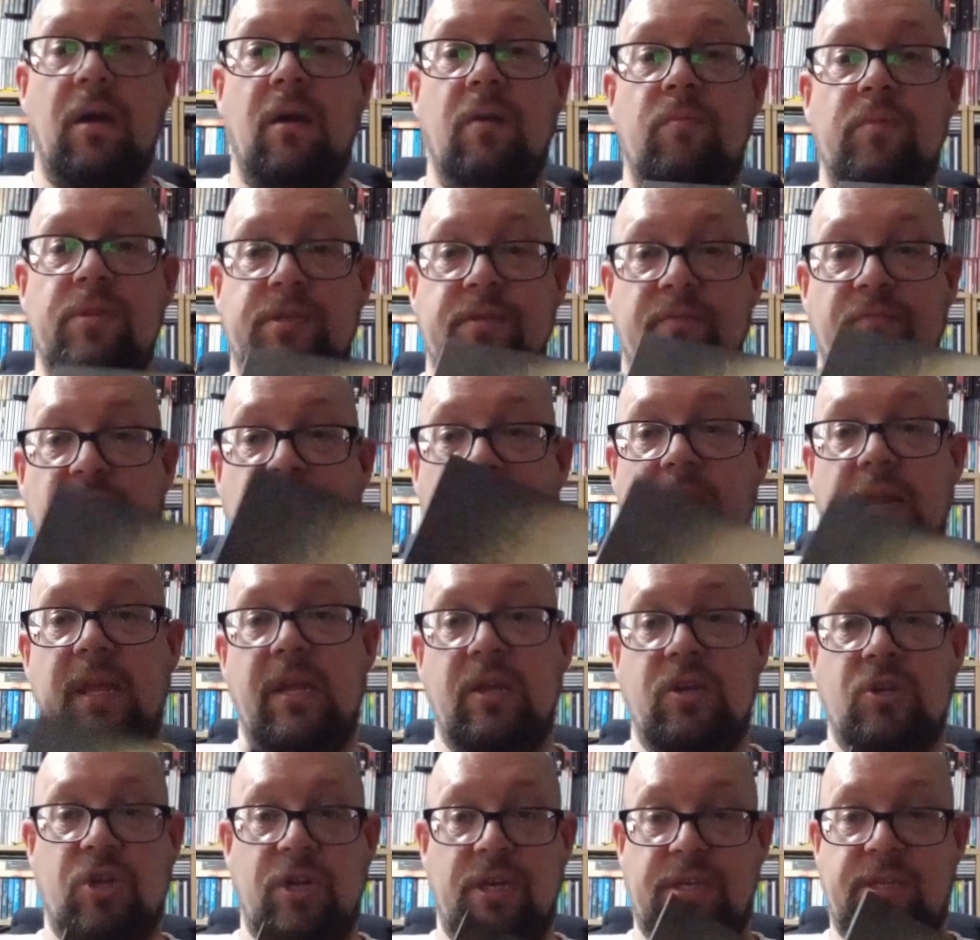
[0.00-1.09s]
with some really
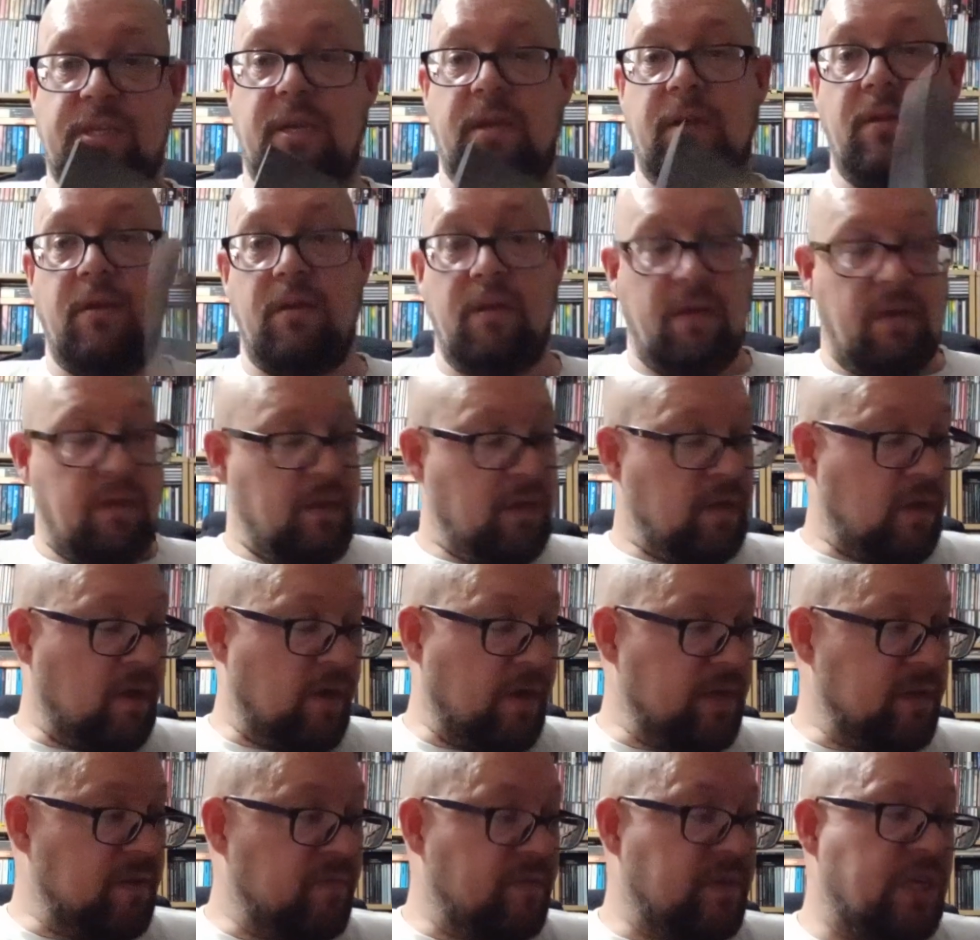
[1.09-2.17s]
interesting
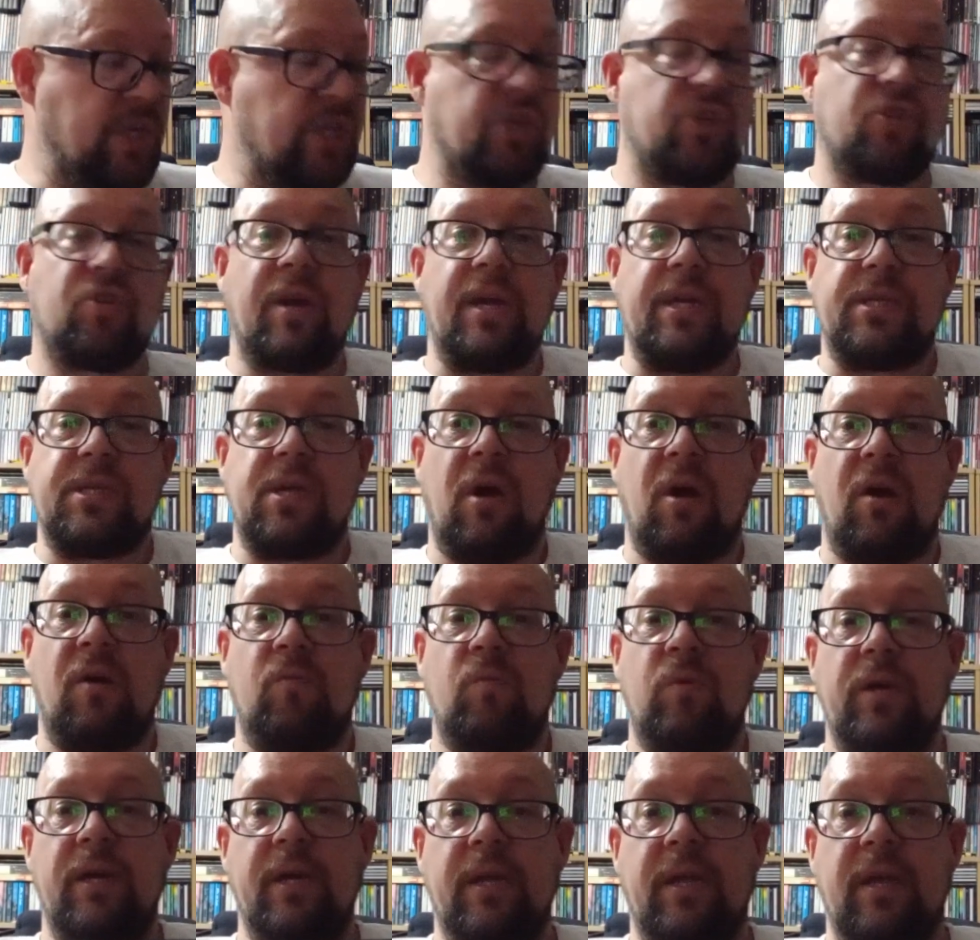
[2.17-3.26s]
kind of distressed
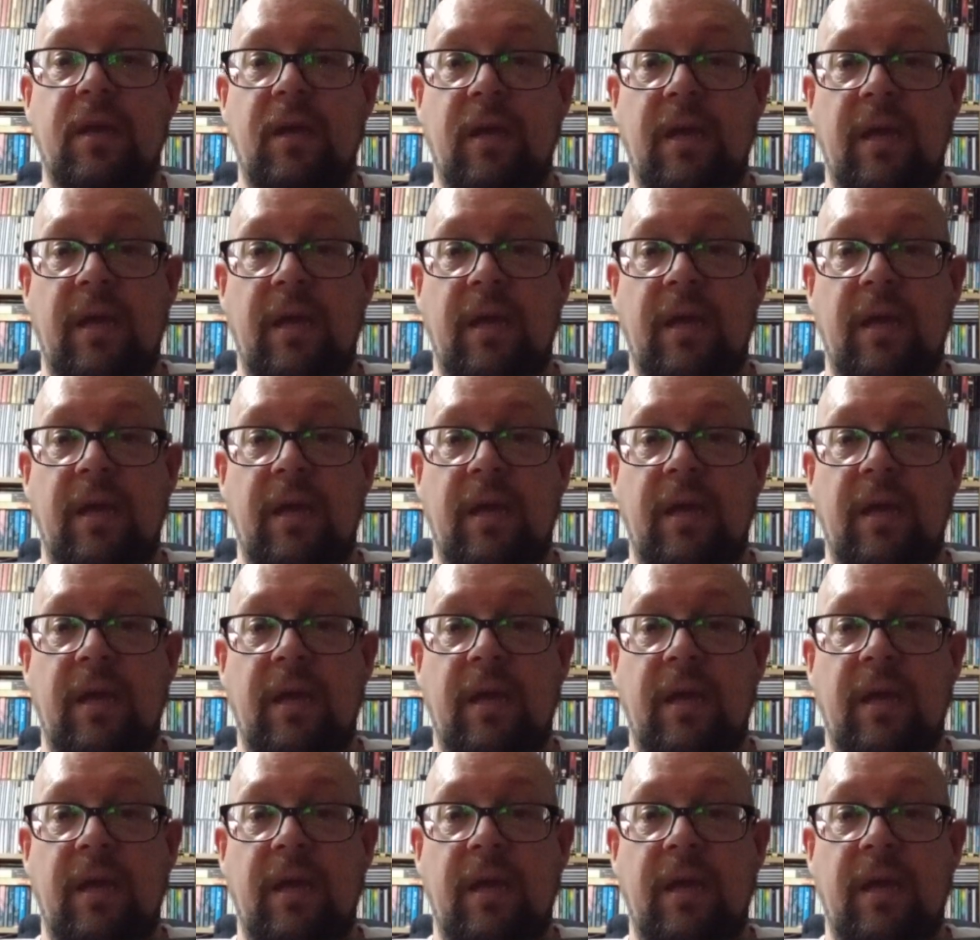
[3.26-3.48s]
artwork